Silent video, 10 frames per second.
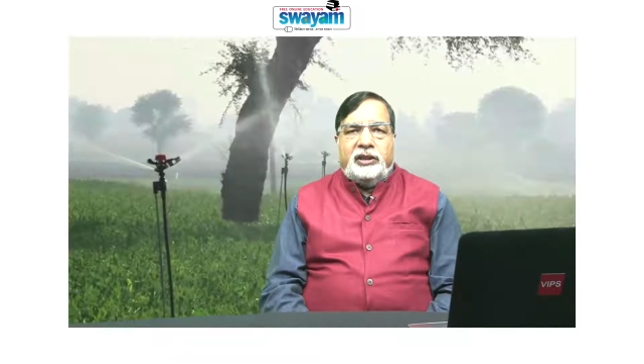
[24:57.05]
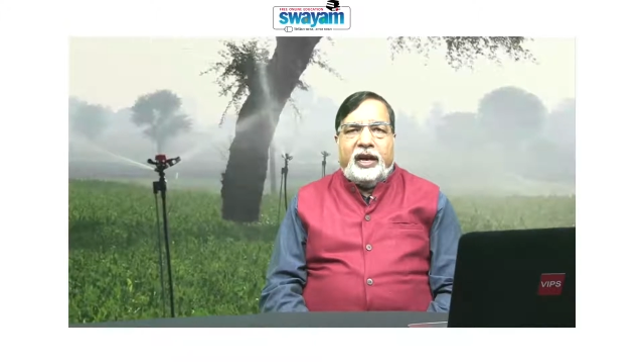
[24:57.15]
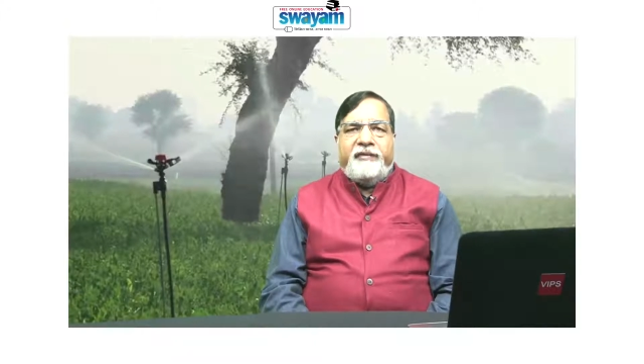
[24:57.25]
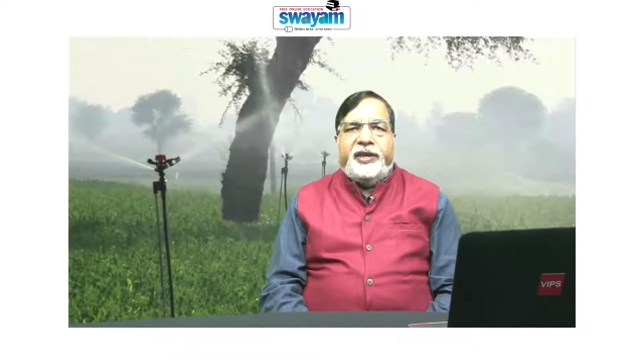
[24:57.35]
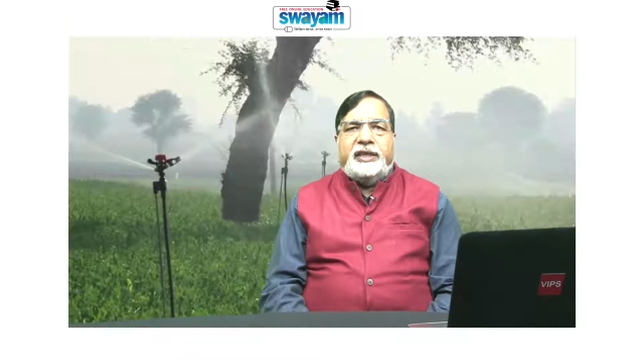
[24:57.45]

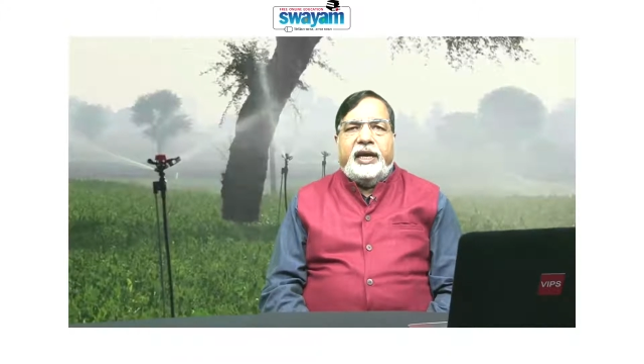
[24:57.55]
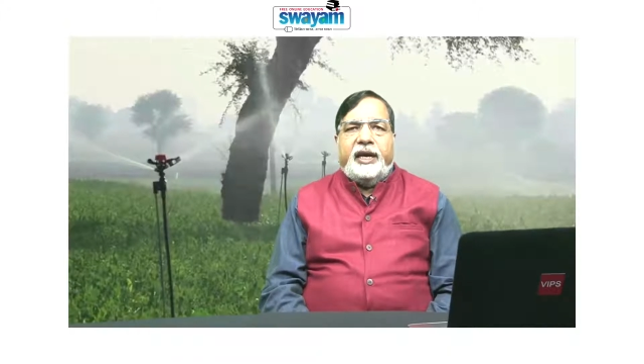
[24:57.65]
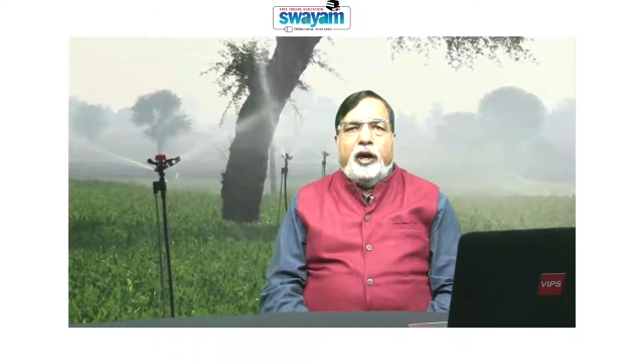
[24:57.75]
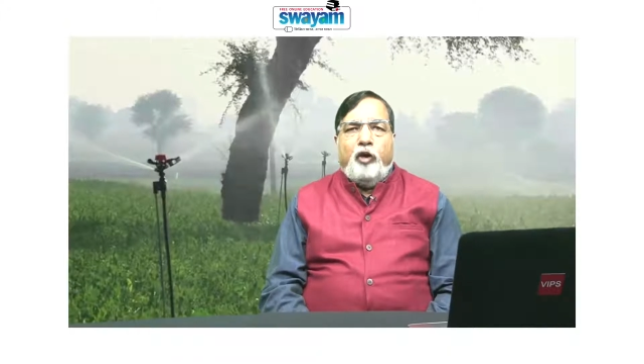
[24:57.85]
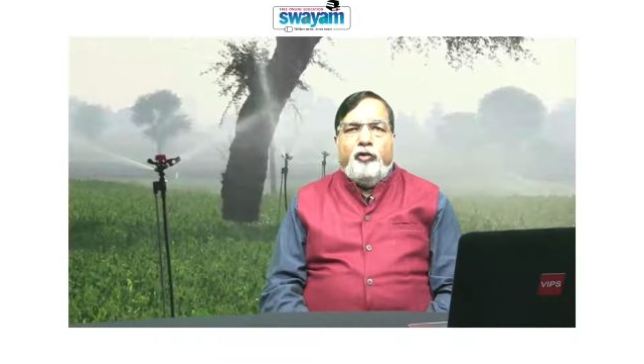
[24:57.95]
surface
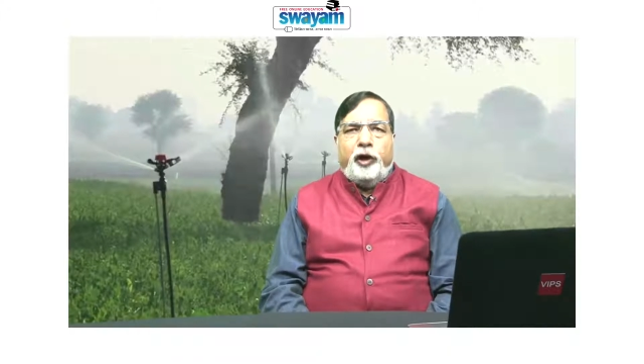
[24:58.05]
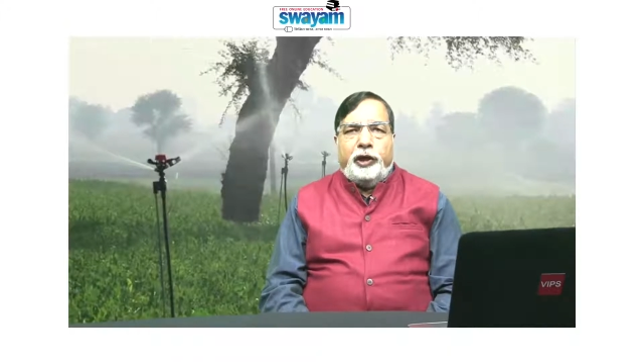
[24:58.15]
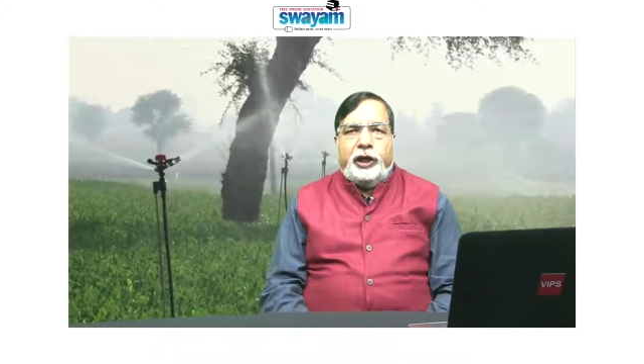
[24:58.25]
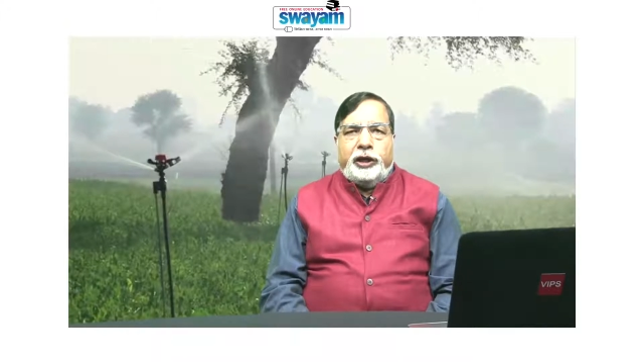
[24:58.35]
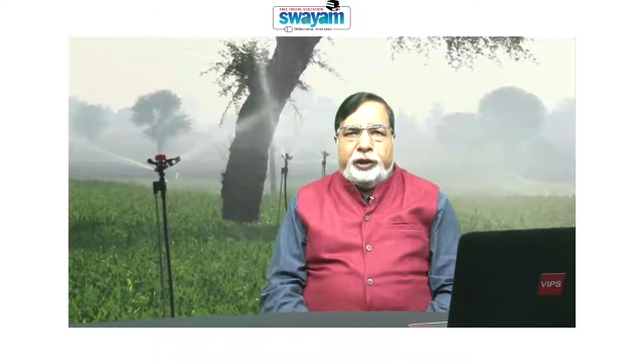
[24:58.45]
and
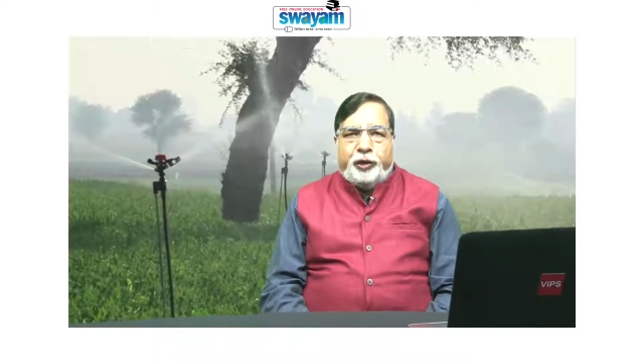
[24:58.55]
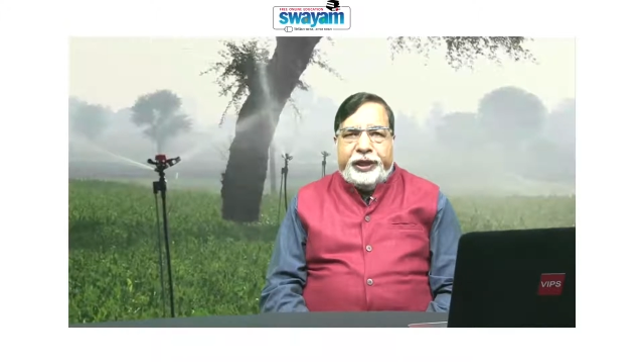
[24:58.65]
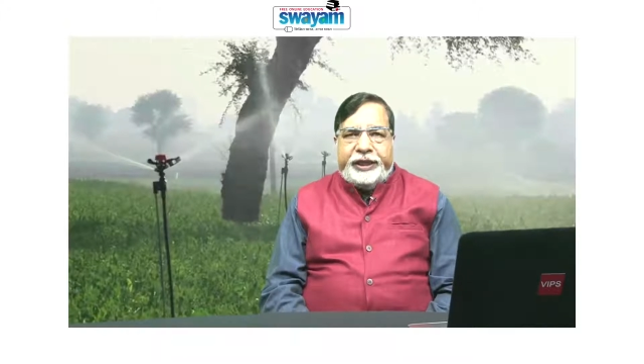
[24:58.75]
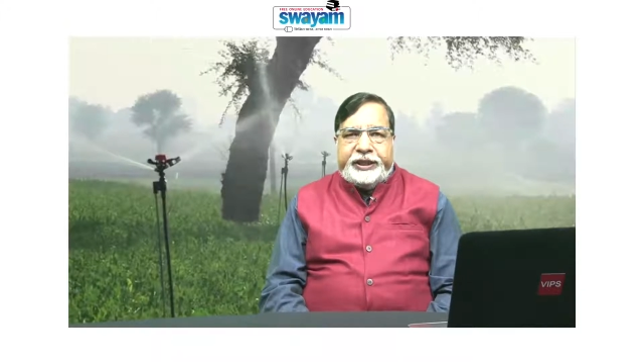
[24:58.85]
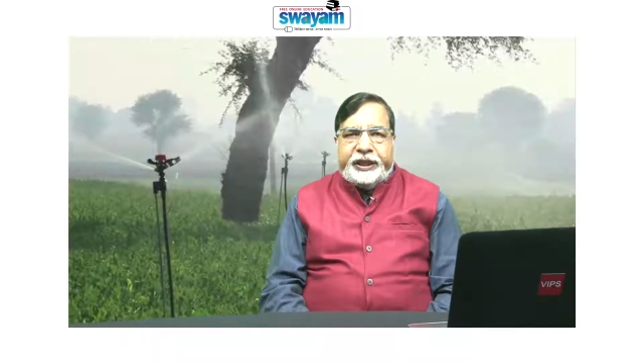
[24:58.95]
groundwater
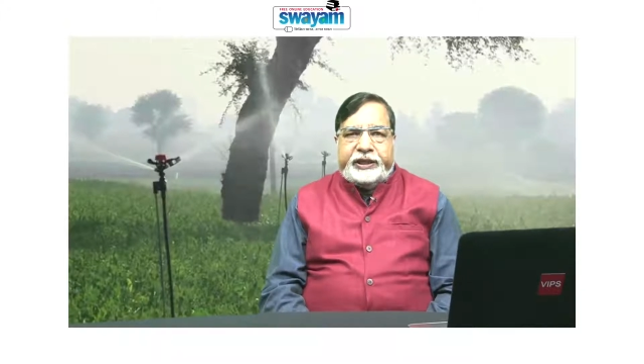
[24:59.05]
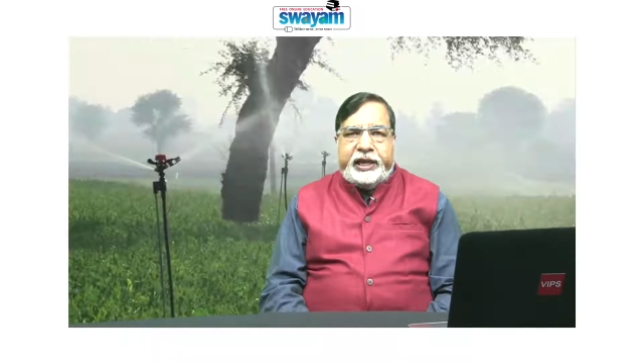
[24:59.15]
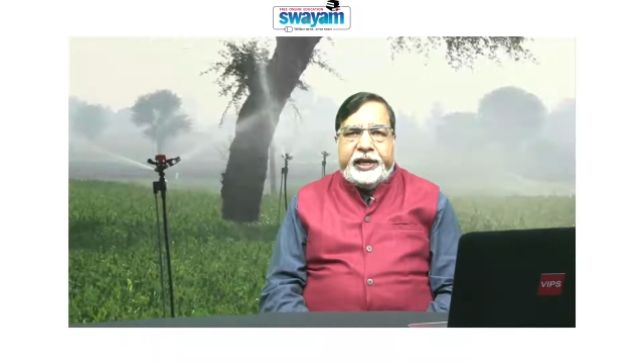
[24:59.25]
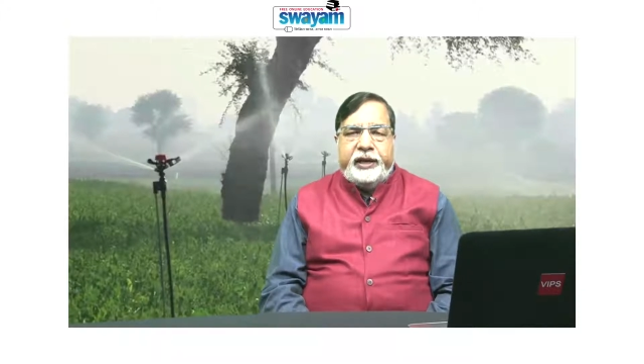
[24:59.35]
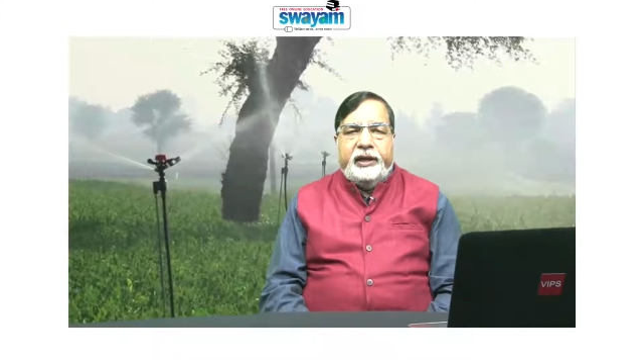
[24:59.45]

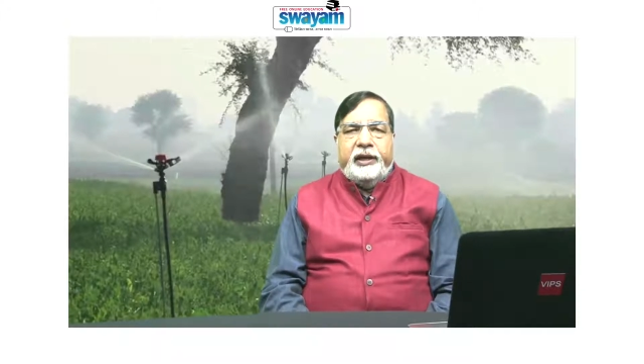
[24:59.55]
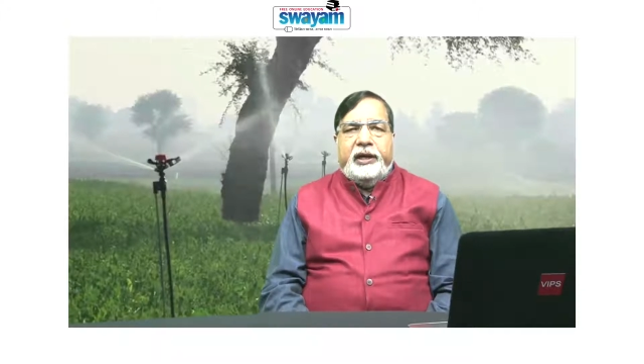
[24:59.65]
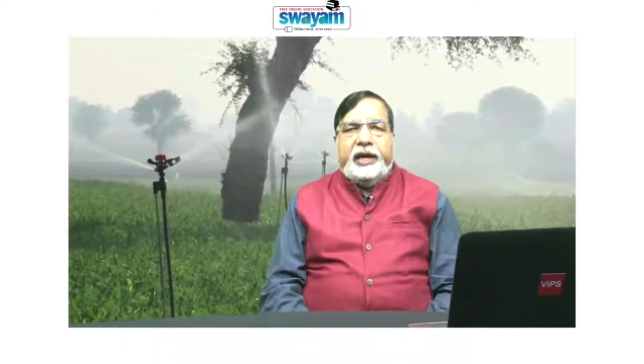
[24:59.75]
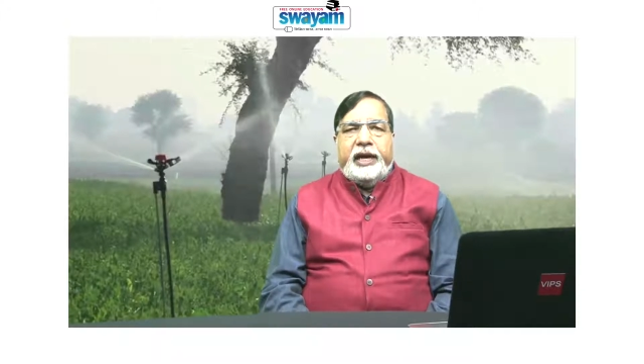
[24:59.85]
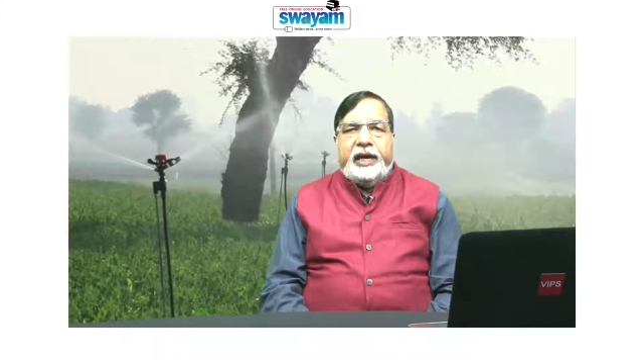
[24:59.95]
judiciously in